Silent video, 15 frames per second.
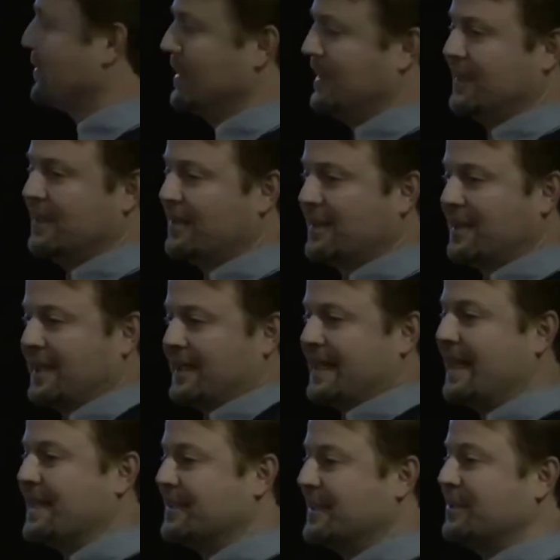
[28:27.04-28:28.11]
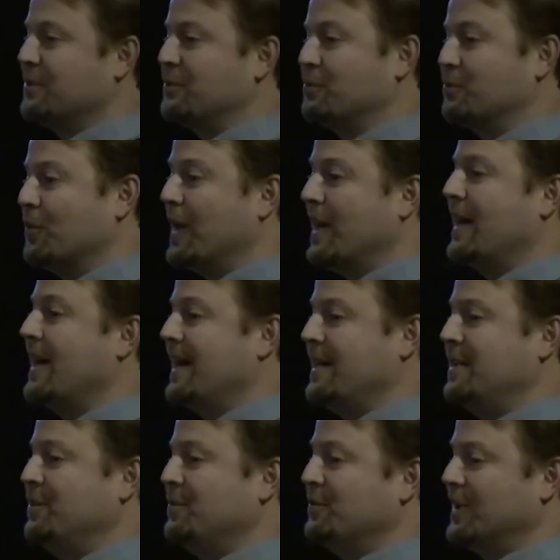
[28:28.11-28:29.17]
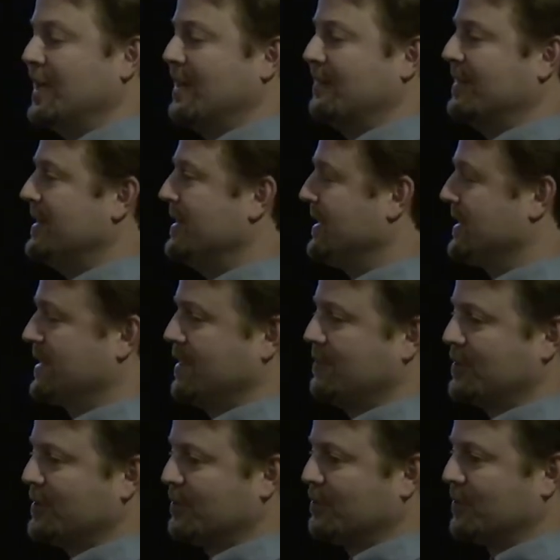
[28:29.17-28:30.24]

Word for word: right now. I can't tell you why you would have these exceptional